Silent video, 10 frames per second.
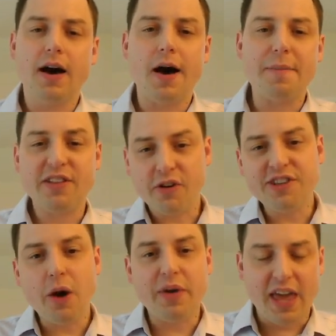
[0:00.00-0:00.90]
And it turns
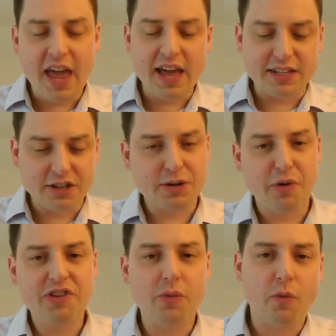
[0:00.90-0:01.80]
out we can. So some
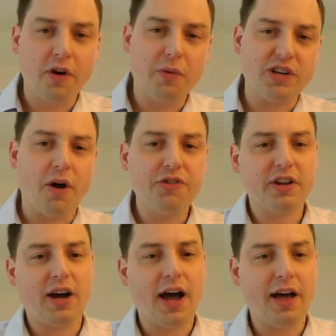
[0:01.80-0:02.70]
recent work, which I'm also
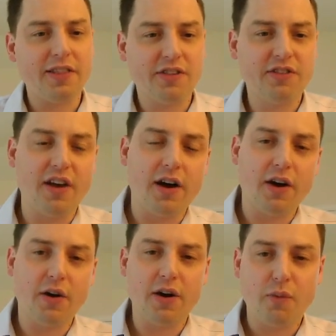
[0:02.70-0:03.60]
going to highlight, this is
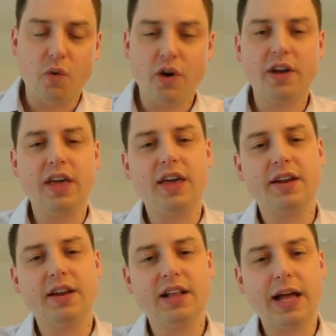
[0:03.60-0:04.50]
work
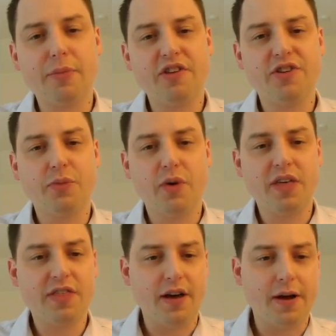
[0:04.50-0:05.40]
in collaboration with